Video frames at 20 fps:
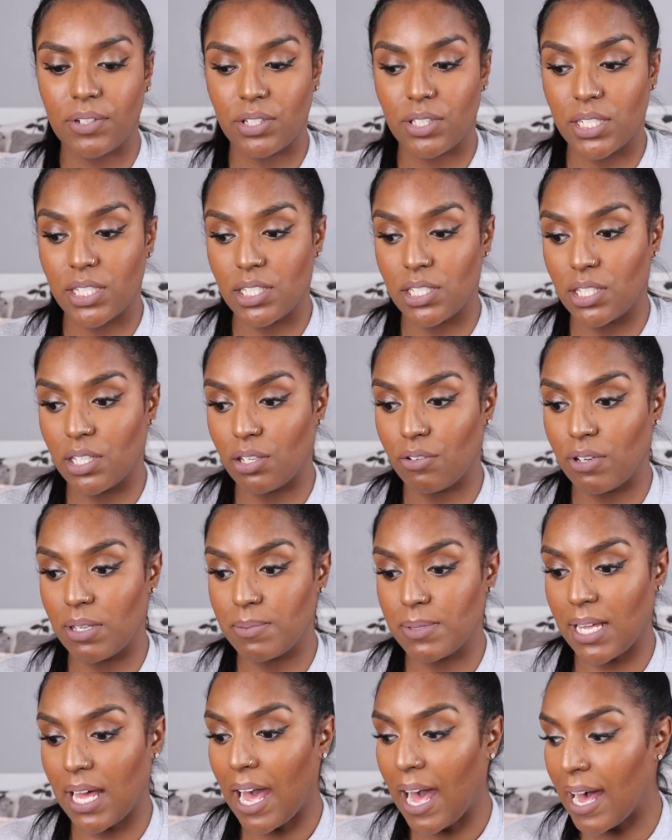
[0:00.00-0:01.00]
conditioning
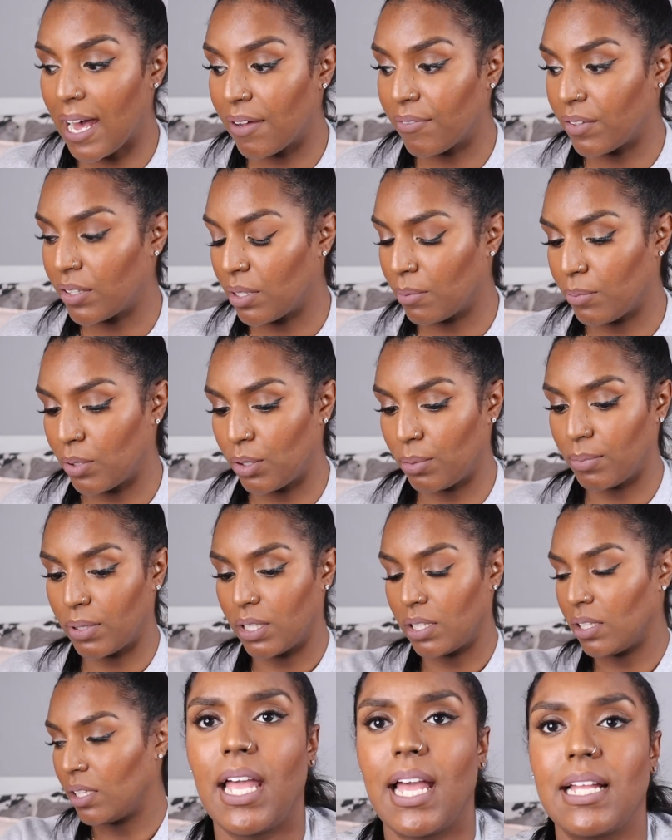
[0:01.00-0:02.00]
creams I have at the moment.